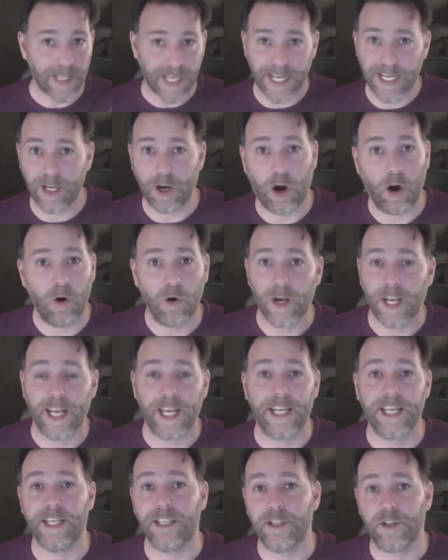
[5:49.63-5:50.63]
in all
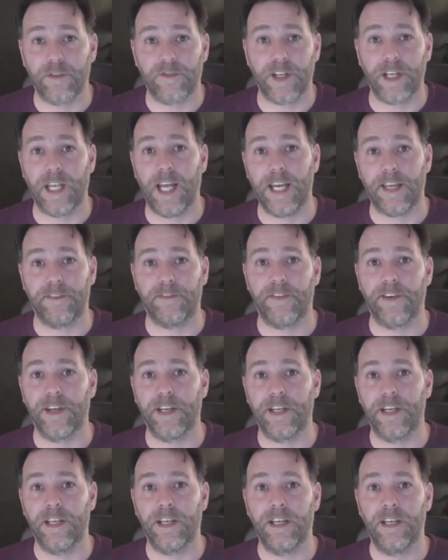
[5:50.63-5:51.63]
areas of your life,
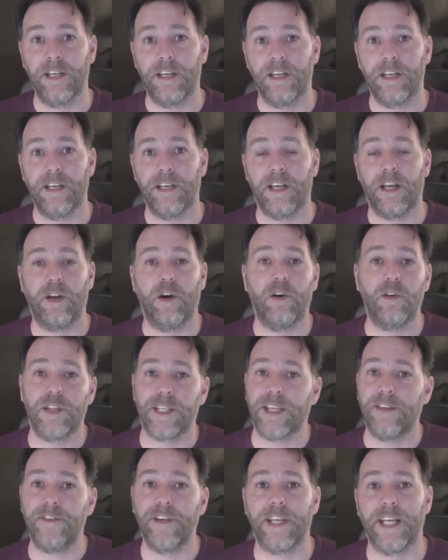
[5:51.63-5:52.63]
in all
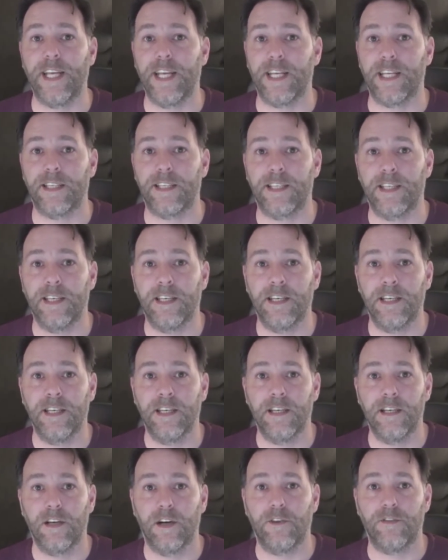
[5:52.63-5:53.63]
the different areas
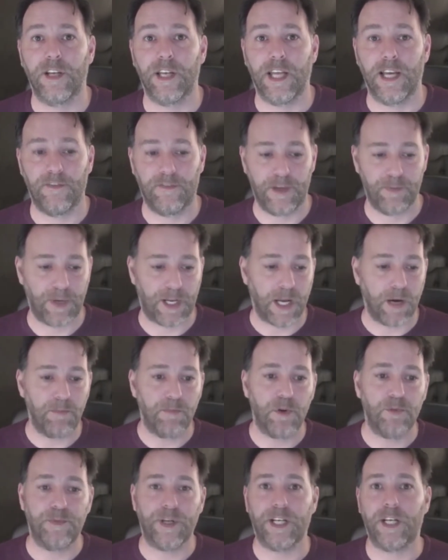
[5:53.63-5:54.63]
of your life. You become
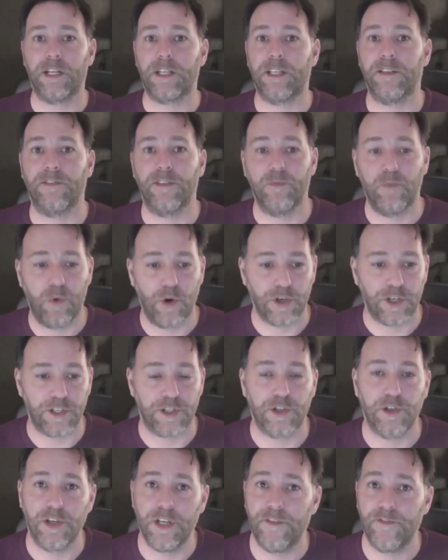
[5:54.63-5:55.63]
more productive in what you're
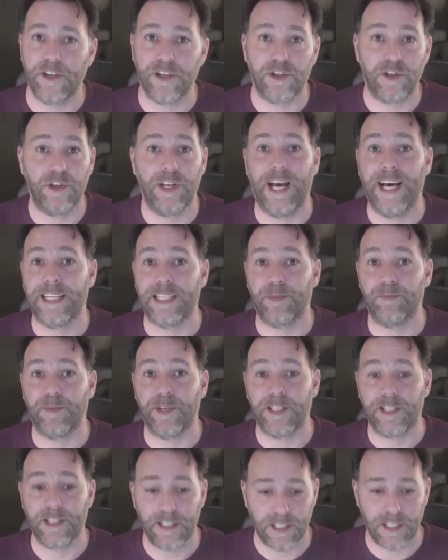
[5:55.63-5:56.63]
doing. If you're doing it as a
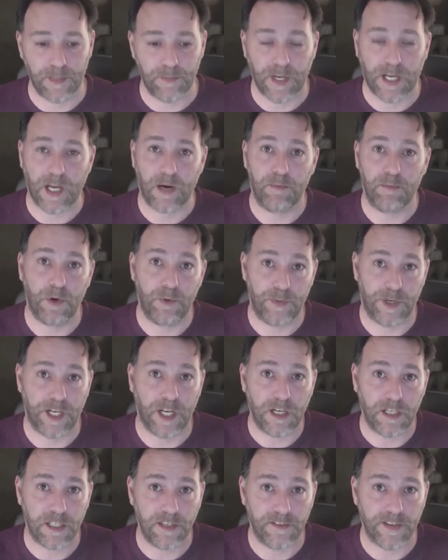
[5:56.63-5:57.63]
business, you become more
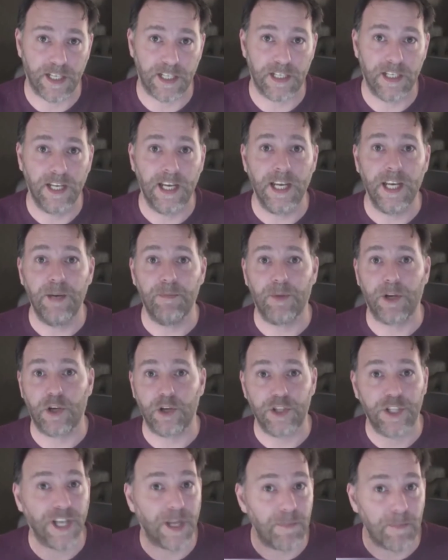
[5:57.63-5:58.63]
productive in it
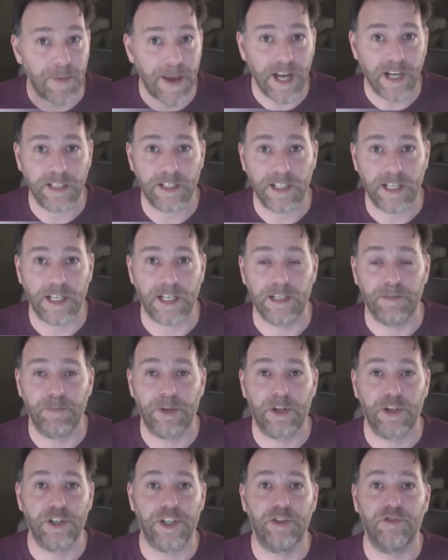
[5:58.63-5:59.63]
because you're immersed in it,
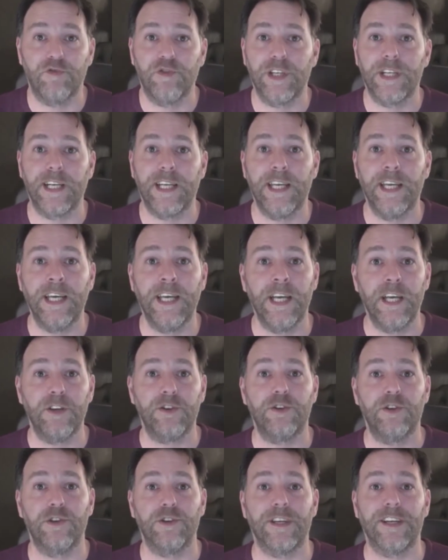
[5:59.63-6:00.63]
because you really
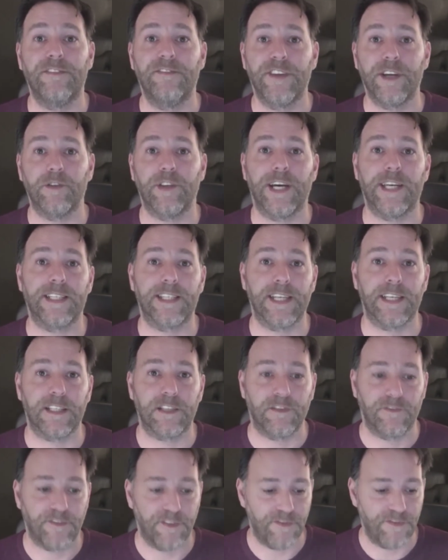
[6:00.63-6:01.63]
truly feel that
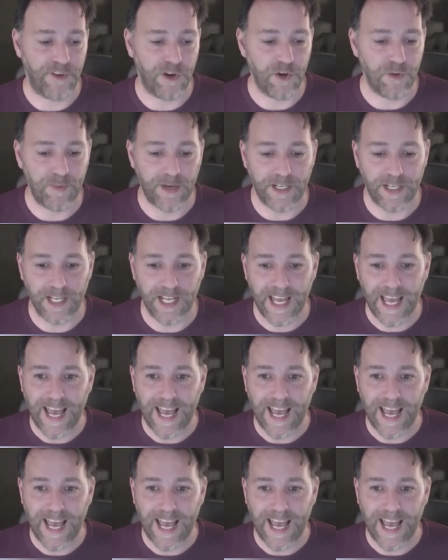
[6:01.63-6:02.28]
sense of fulfillment